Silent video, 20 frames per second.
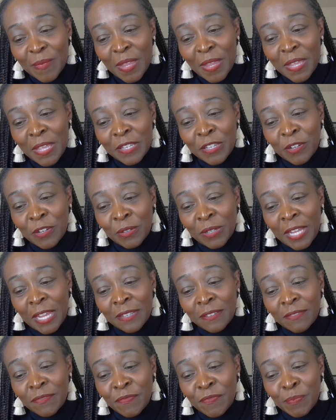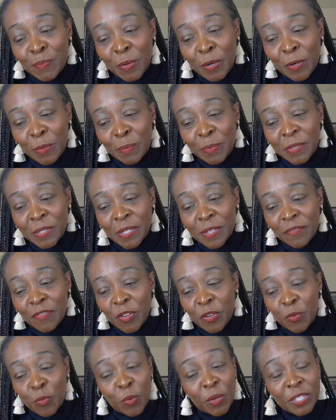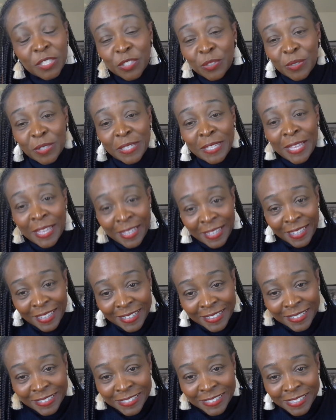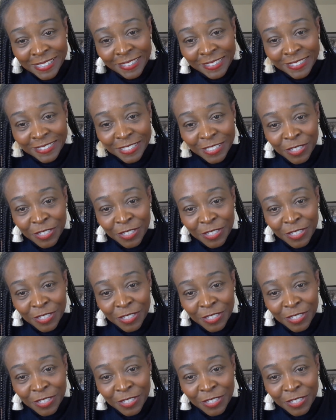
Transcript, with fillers: and your life purpose, if you're wondering, it is it.